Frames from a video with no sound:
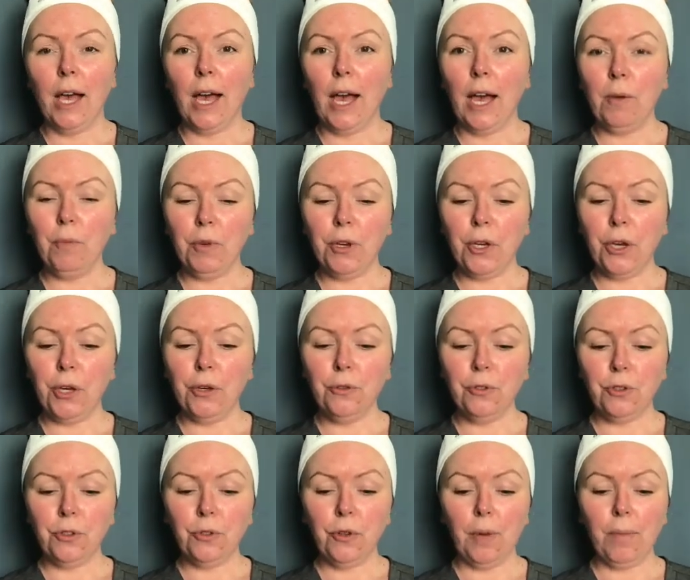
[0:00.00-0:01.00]
and we're going
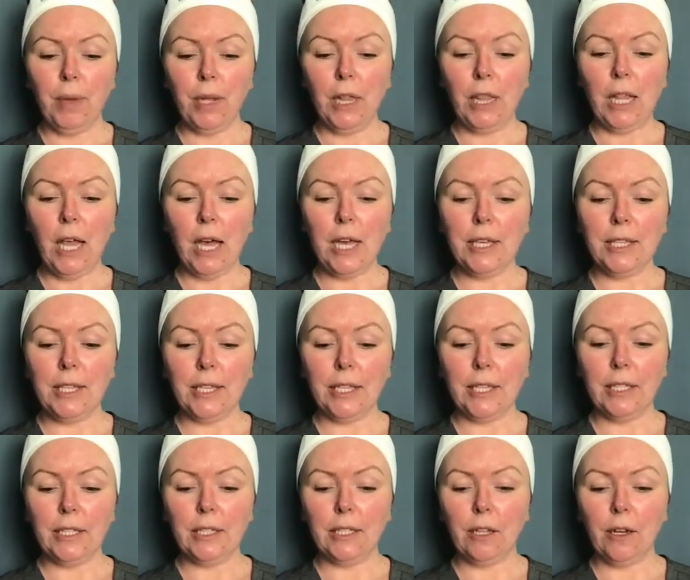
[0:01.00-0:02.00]
to apply
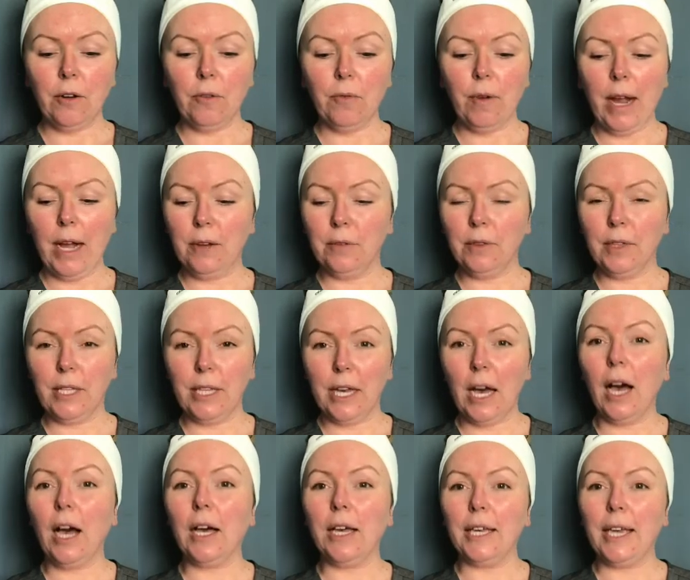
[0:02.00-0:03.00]
this around the
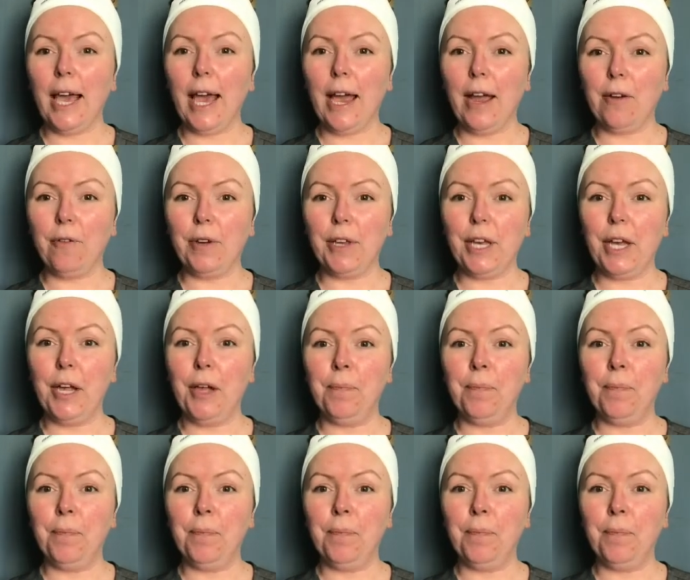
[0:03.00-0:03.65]
eye area.